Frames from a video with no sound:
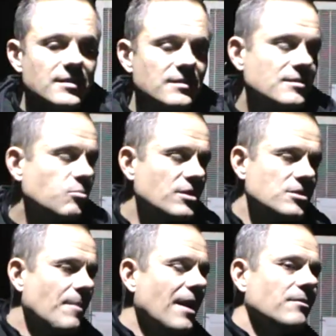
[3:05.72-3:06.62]
It's what it's
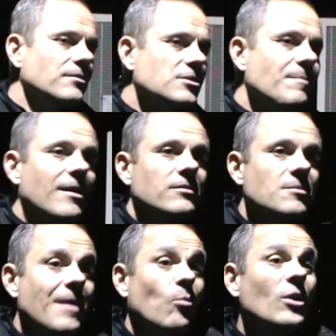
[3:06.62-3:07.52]
about. It's
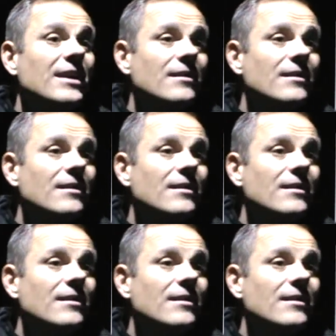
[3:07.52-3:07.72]
about winning.